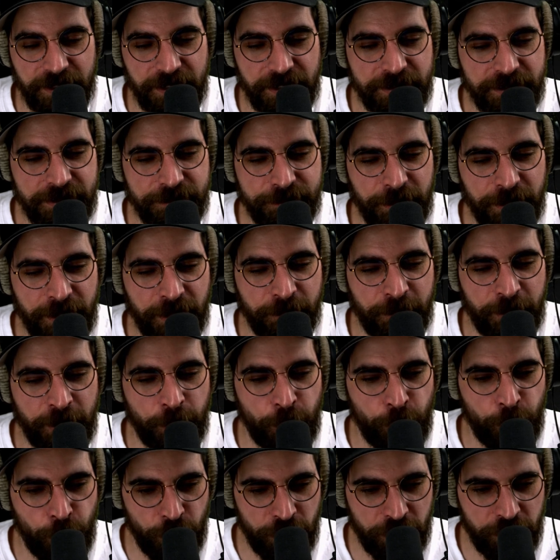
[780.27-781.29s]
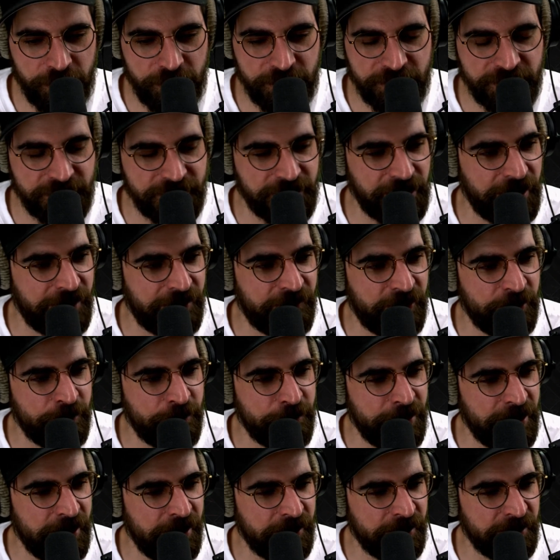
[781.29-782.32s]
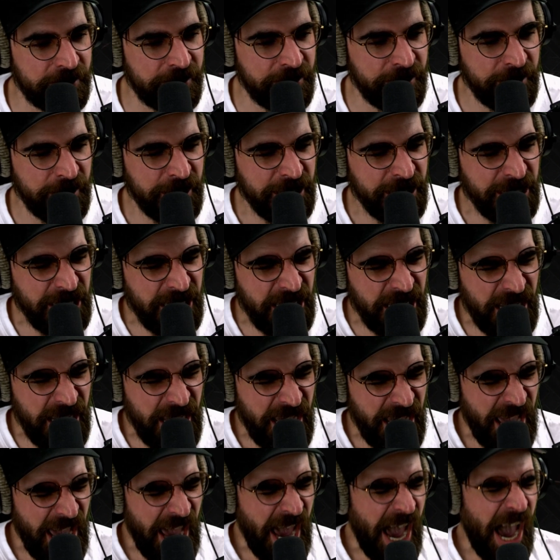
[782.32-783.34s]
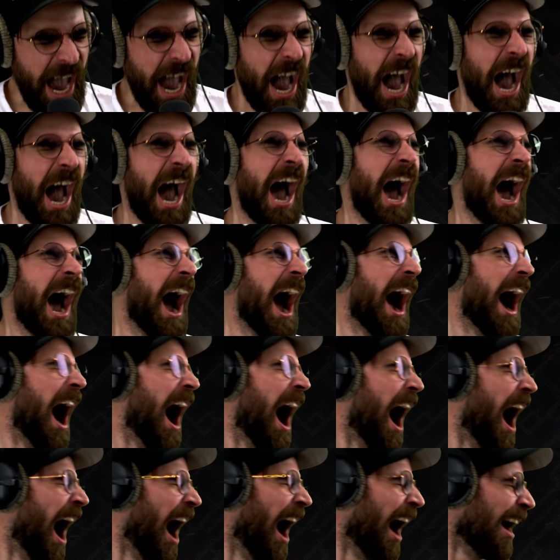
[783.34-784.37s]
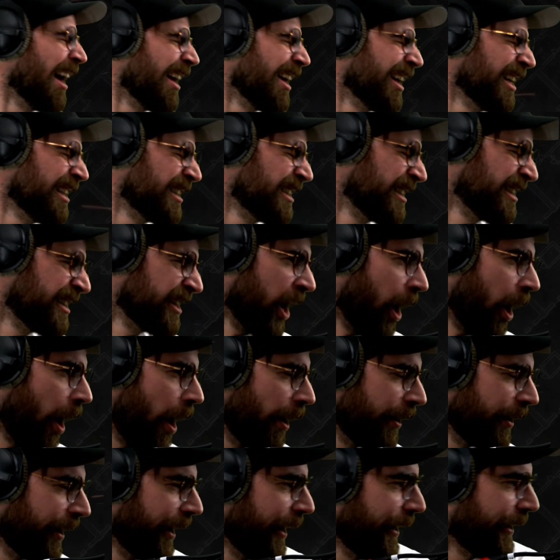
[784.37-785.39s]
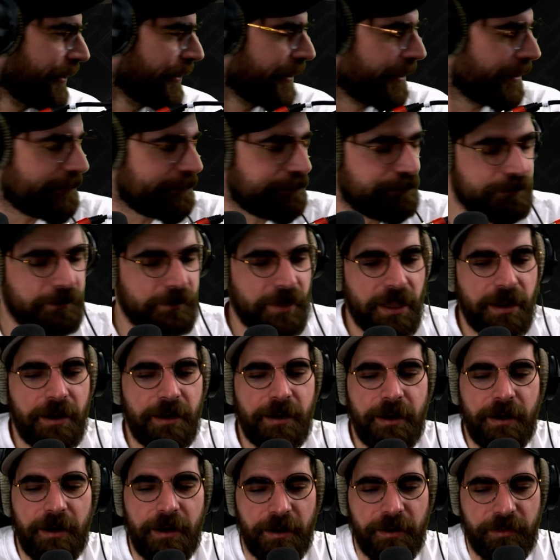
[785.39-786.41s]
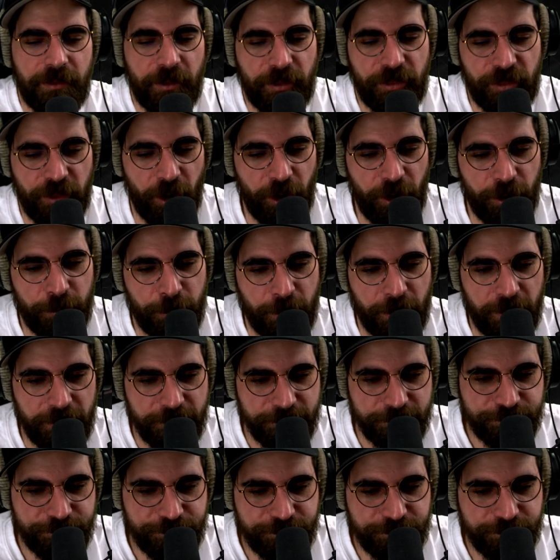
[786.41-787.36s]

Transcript: is becoming worse every minute. Oh, it's yawning. Oh, the third one.